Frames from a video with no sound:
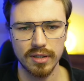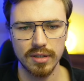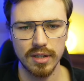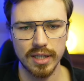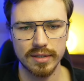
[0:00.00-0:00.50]

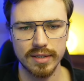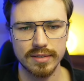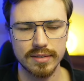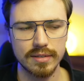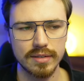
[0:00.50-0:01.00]
like that's
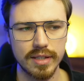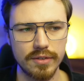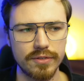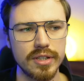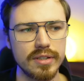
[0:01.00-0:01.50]
yeah.
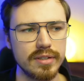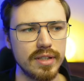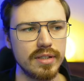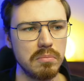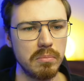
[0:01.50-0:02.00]
different
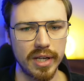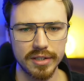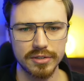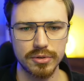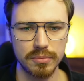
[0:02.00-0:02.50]
than the
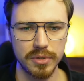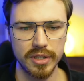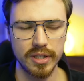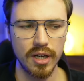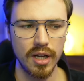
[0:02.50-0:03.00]
mainstream
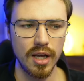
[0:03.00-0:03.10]
media